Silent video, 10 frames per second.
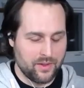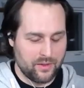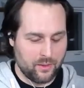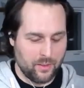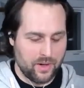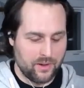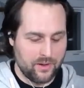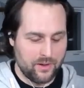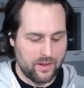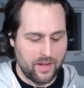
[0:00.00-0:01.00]
so
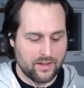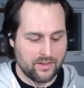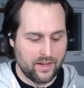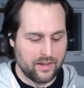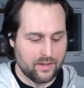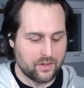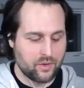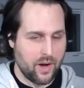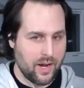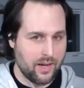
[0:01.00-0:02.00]
well. I decided to
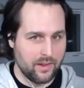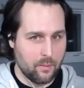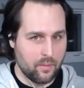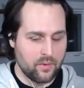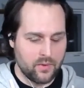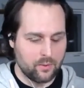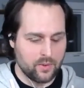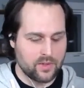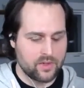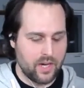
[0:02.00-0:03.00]
try it on the boots,
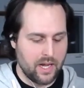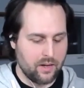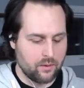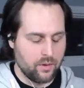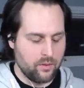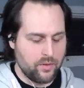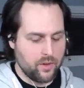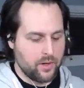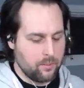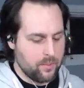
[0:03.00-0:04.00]
which I don't know if
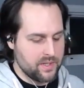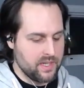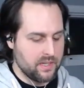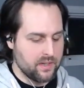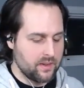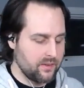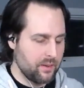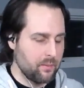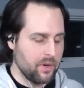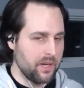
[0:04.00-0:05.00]
they're going to patina the
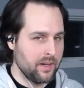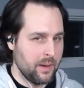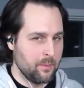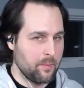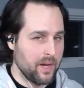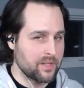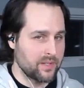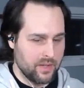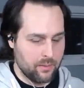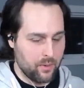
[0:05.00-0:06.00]
same way. I'm
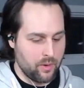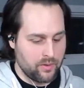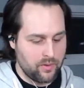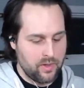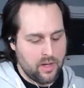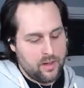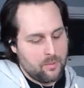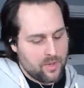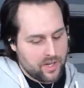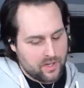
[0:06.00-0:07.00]
imagining they won't
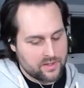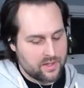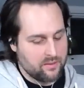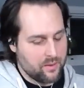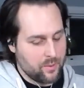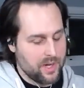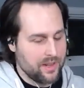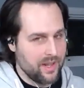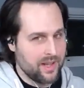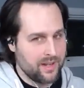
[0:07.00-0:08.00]
because of the
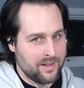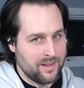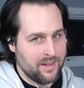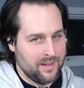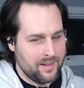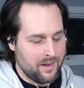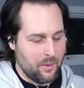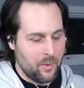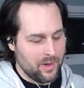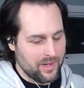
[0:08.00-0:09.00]
way that
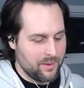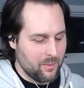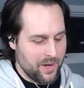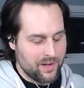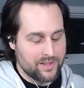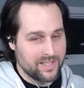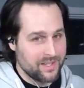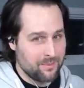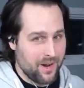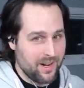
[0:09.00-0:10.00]
a wallet wears
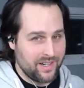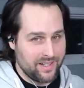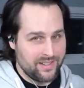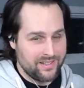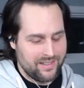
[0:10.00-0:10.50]
in your pocket.